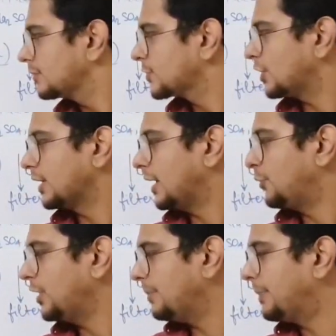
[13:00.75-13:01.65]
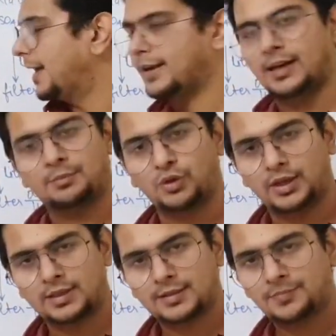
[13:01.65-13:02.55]
Sorry, ammonium
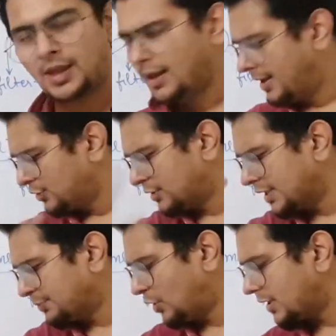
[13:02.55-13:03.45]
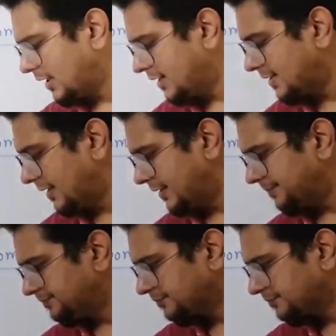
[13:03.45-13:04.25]
bicarbonate. So the small trick is here.